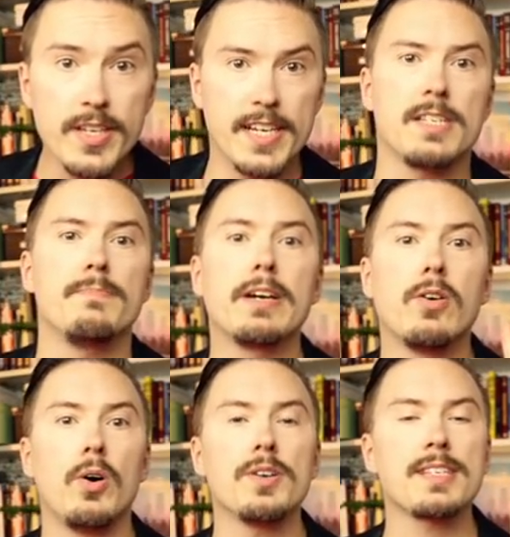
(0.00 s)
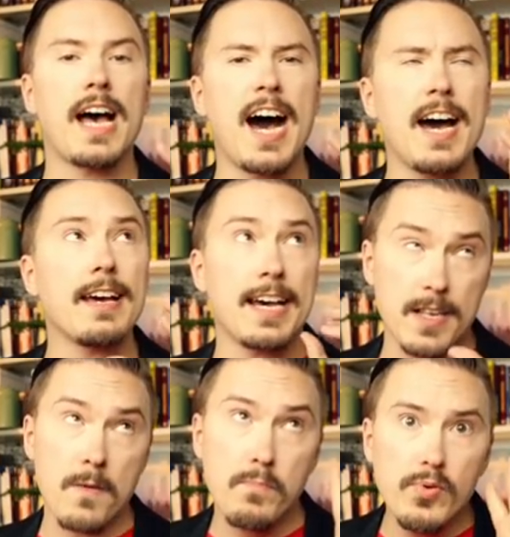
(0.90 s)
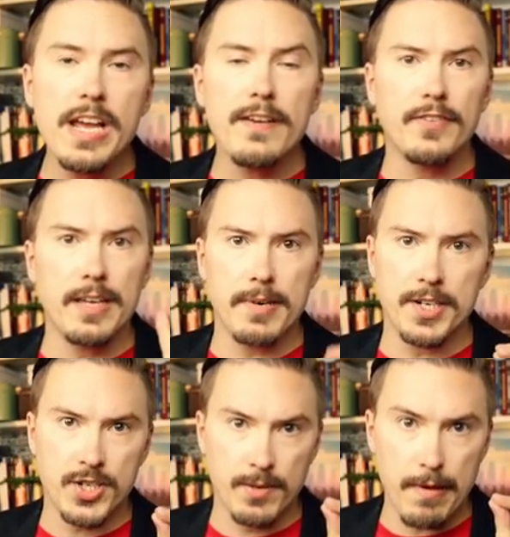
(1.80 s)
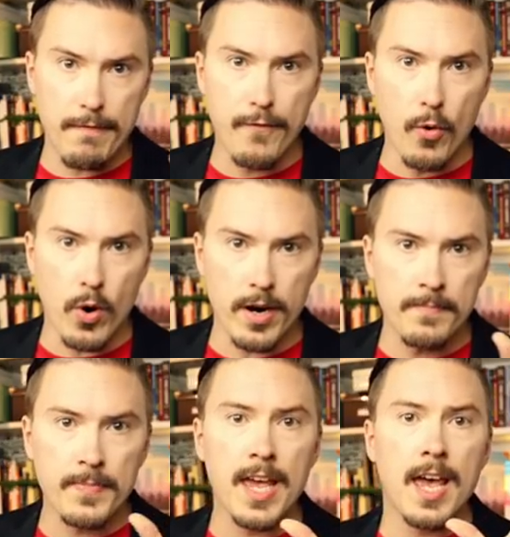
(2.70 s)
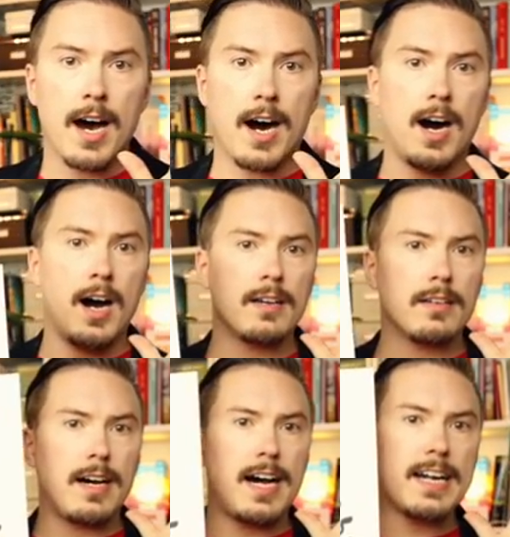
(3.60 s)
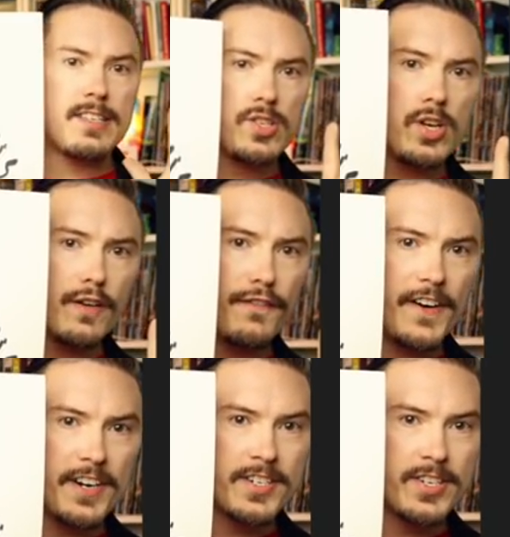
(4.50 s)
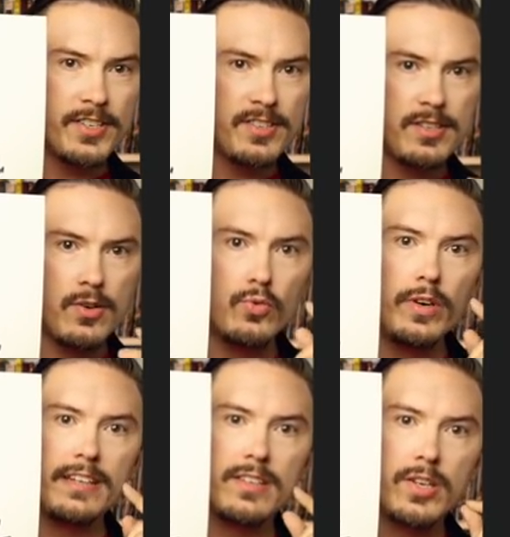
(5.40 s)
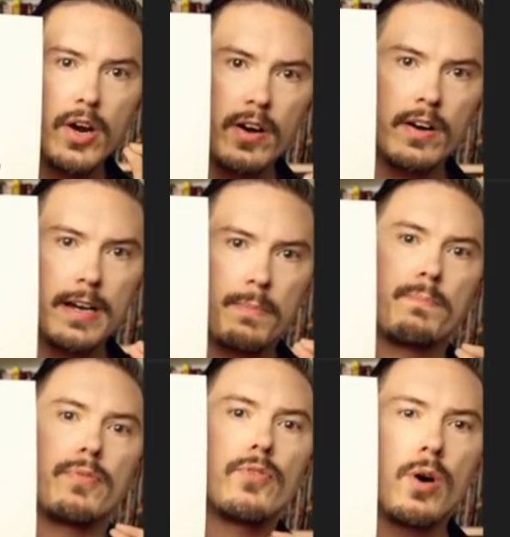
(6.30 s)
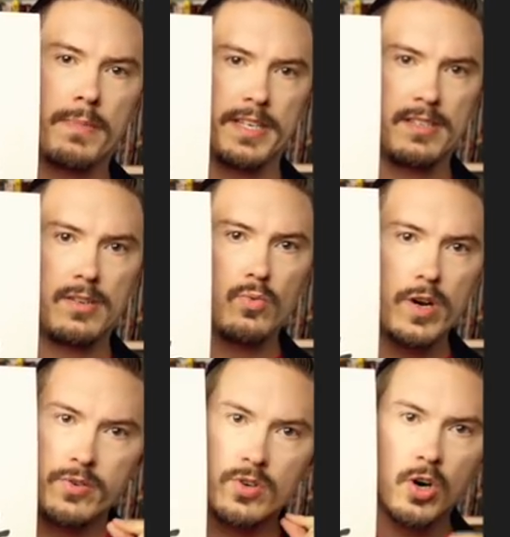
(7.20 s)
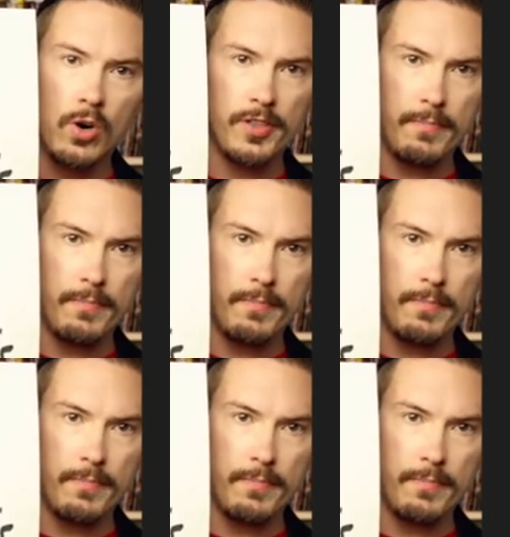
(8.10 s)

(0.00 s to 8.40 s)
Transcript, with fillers: this because, as I briefly mentioned before, async functions return a promise when you call